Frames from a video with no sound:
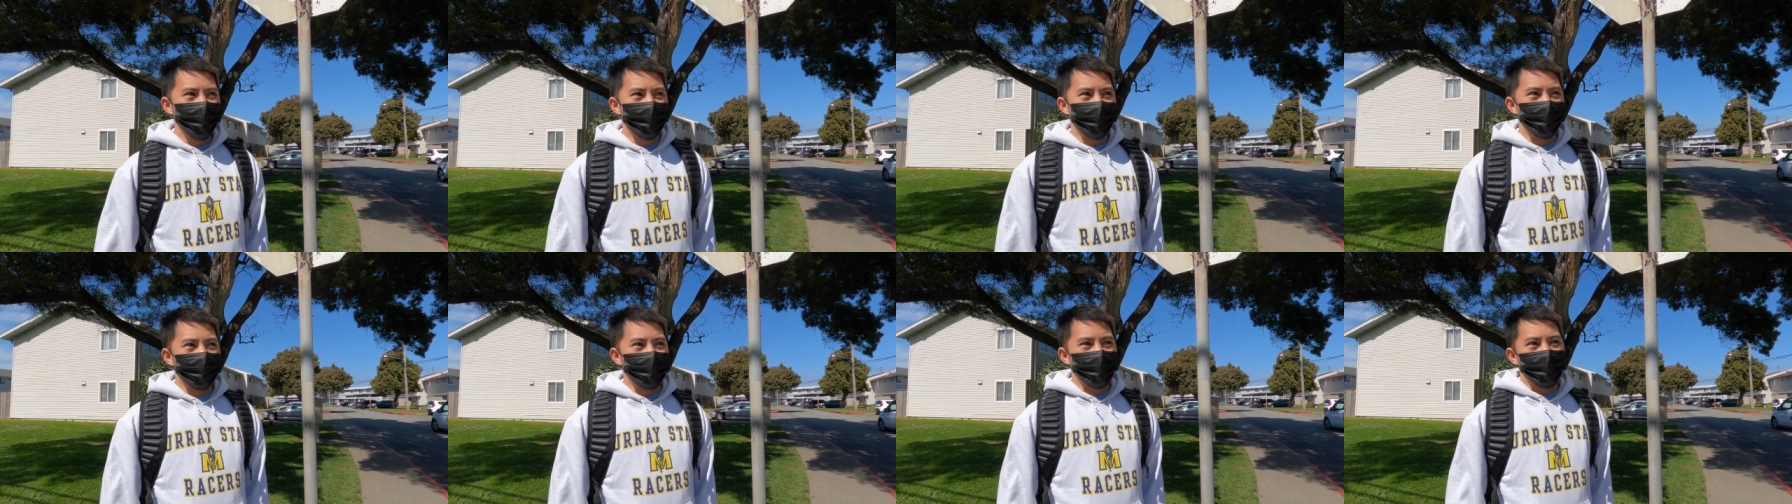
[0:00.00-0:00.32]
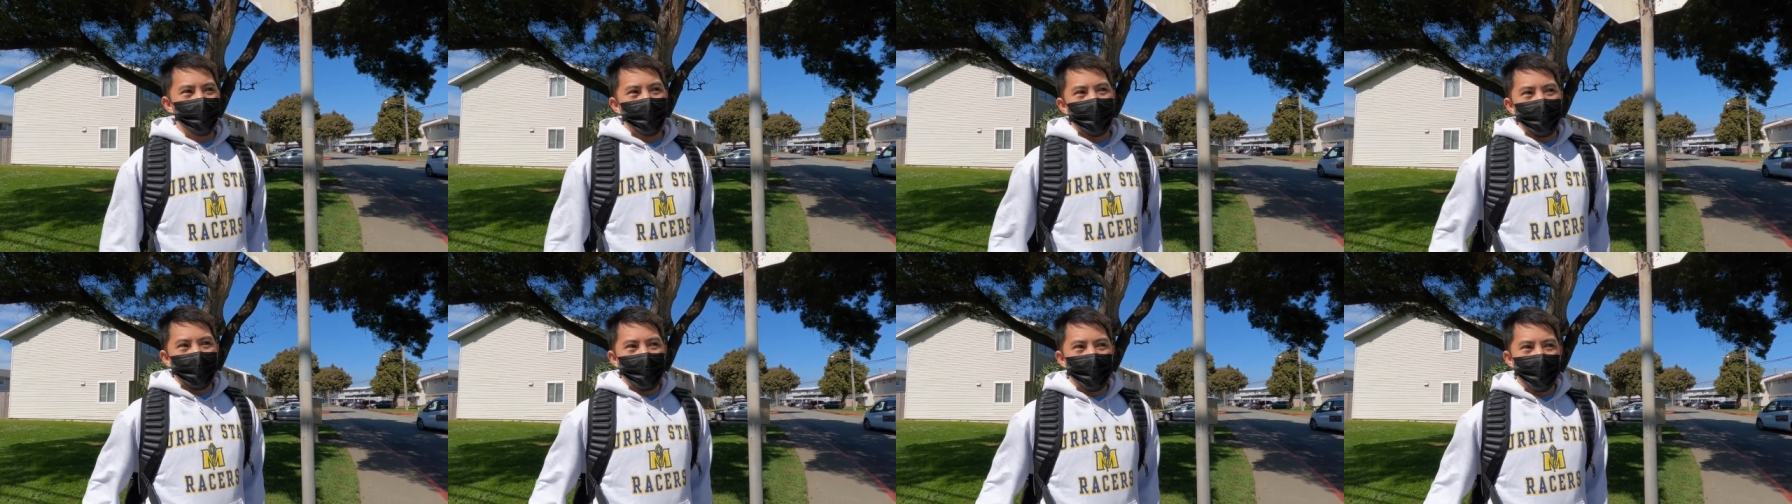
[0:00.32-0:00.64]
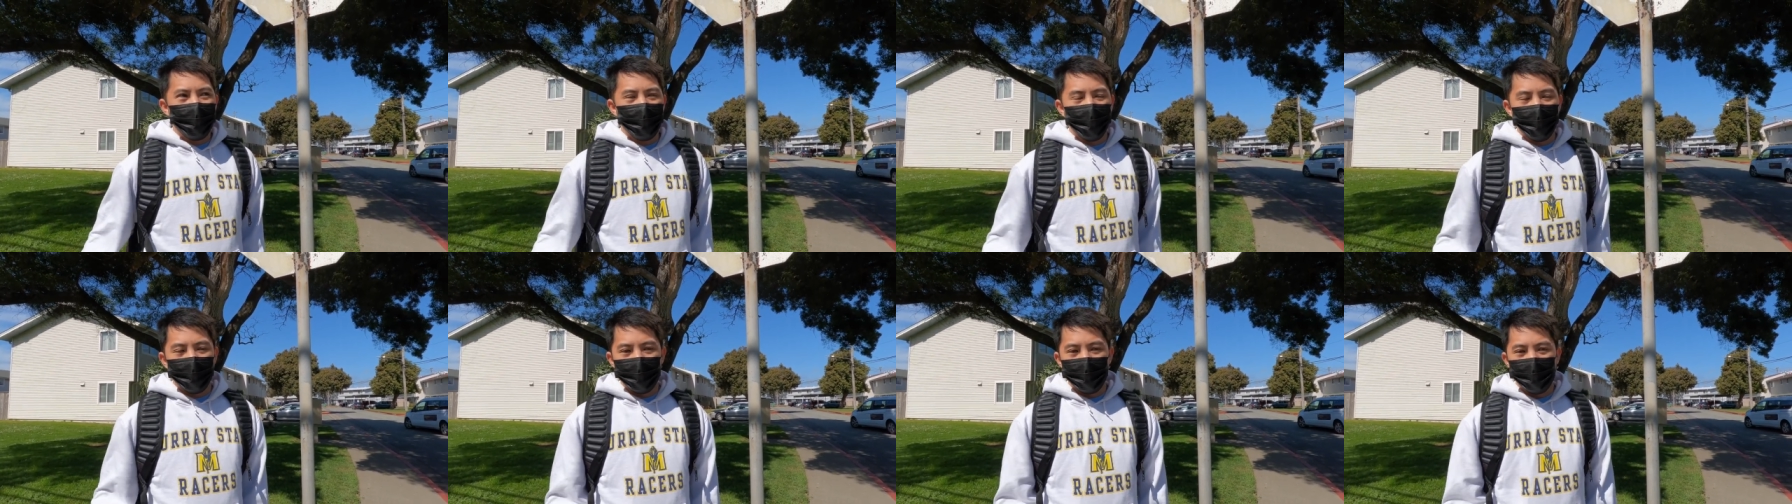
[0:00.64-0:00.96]
You, we got
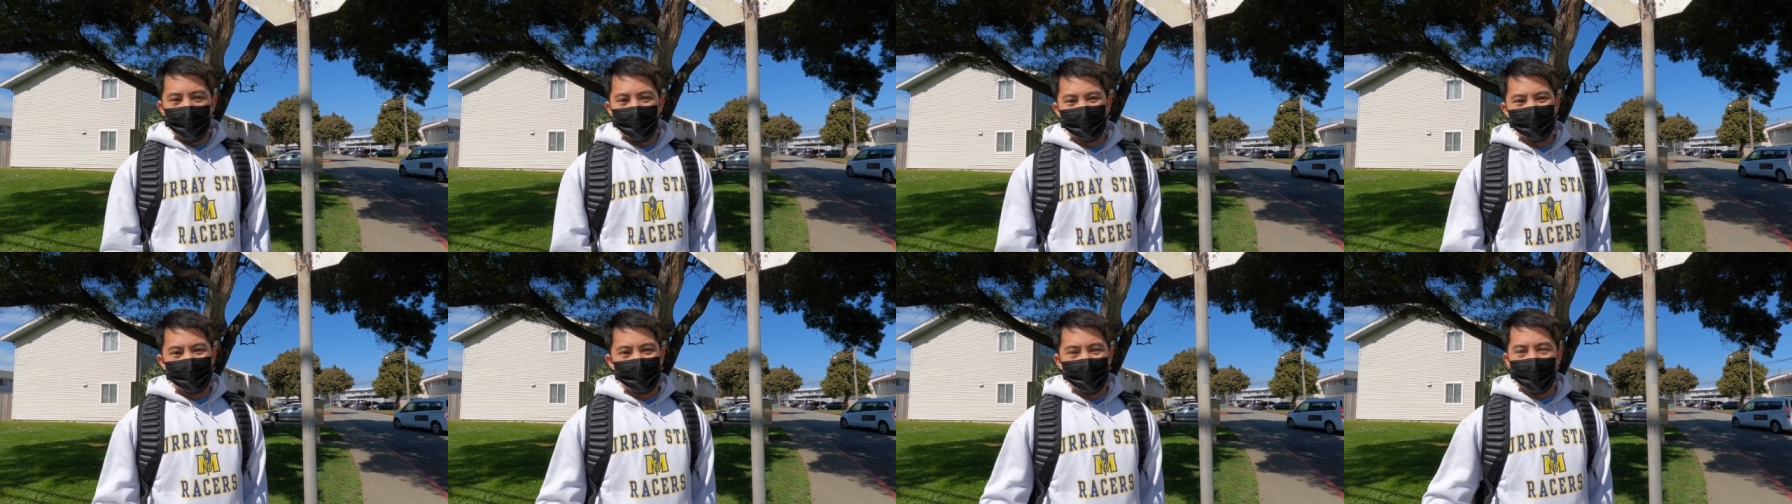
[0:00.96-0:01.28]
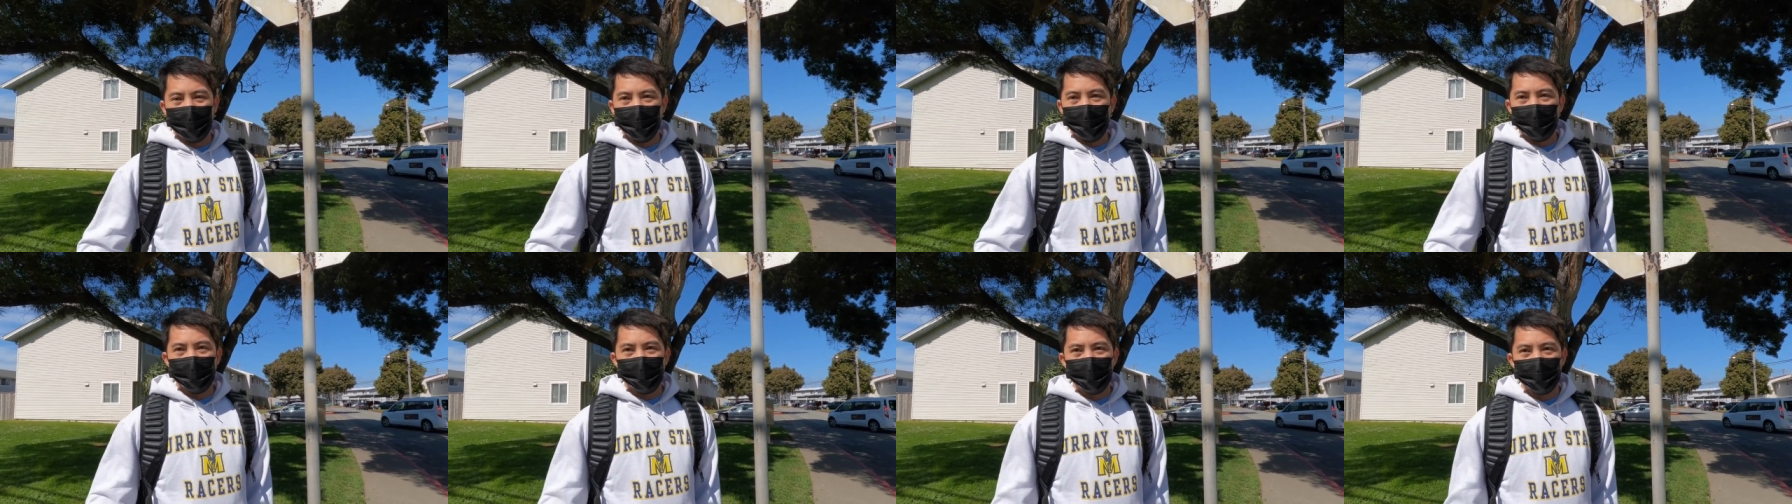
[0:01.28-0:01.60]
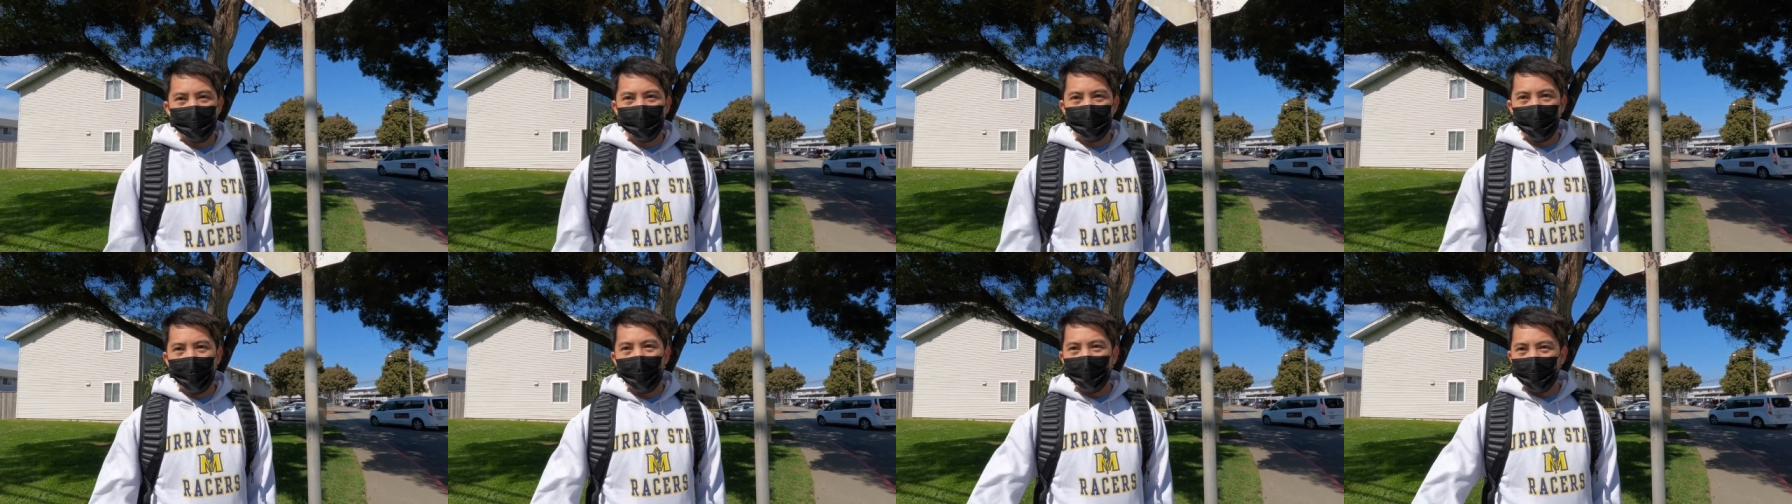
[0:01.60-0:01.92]
our own, like,
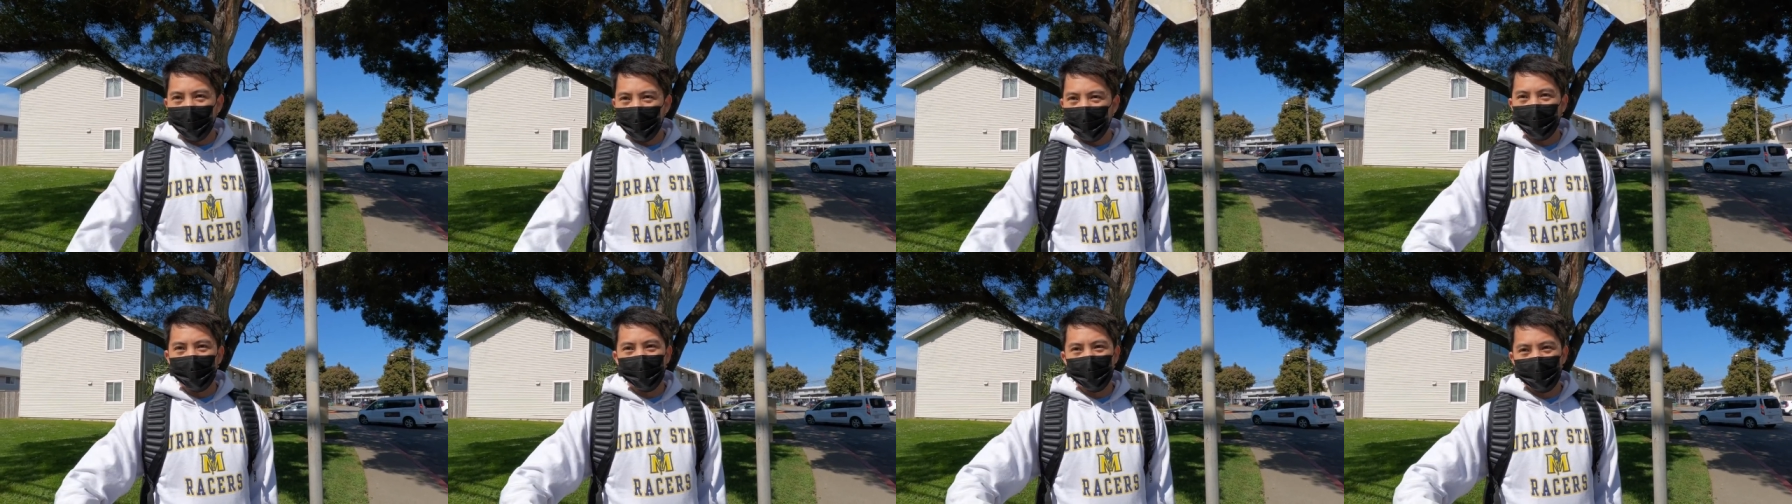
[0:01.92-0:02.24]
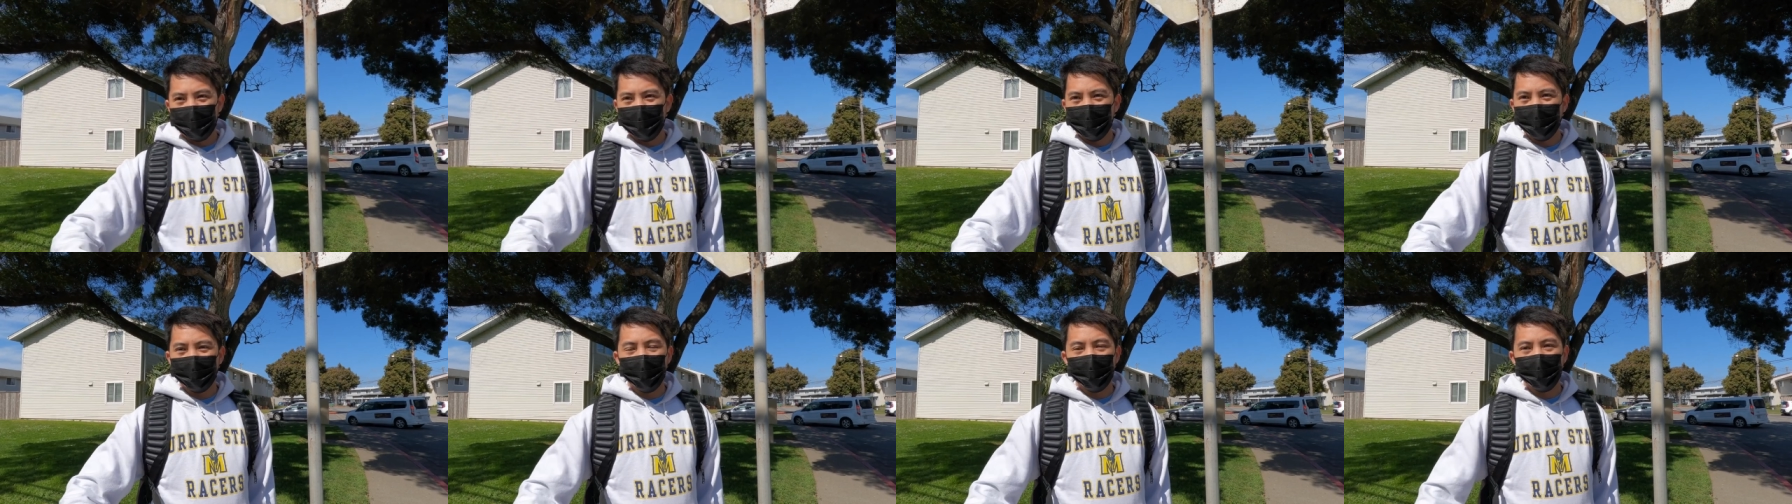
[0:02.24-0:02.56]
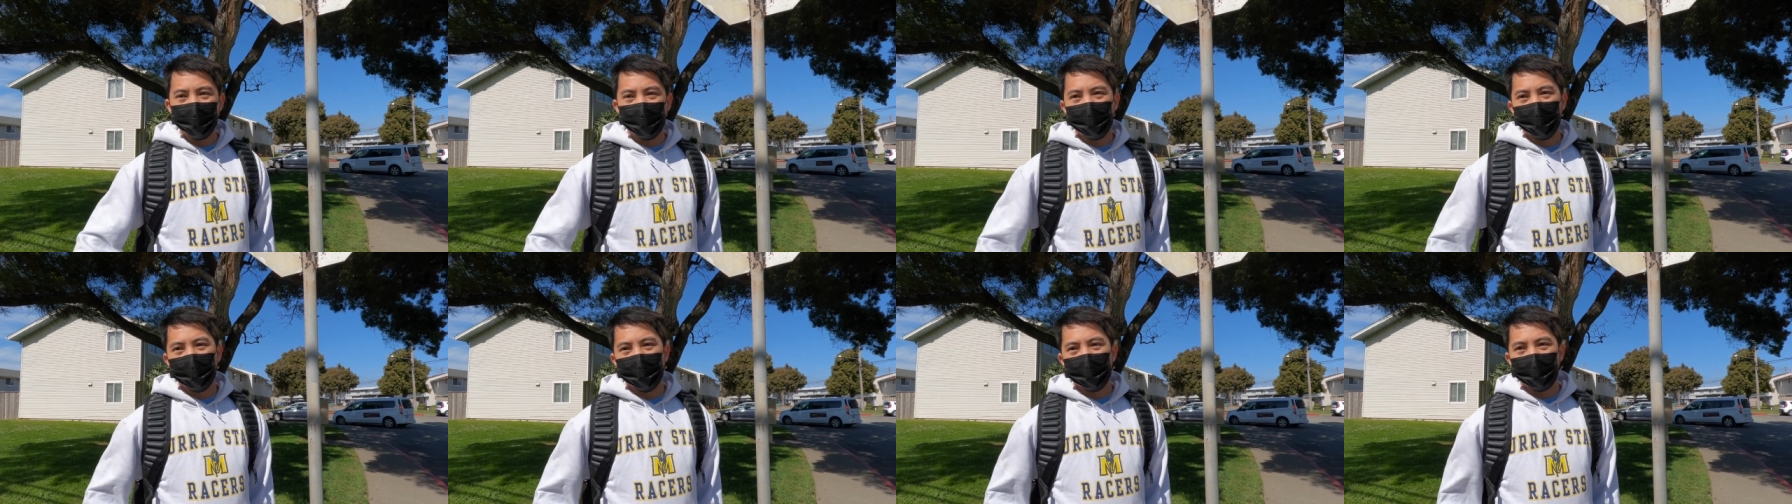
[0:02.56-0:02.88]
bubble,
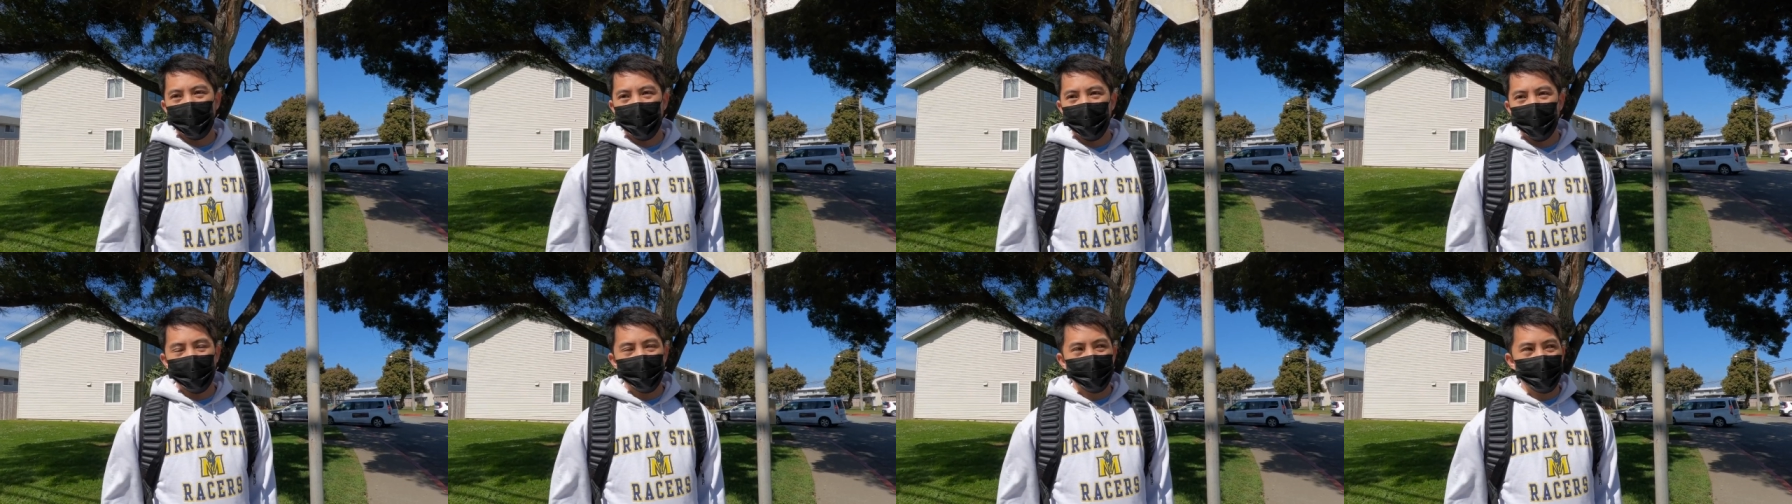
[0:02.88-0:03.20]
essentially, right?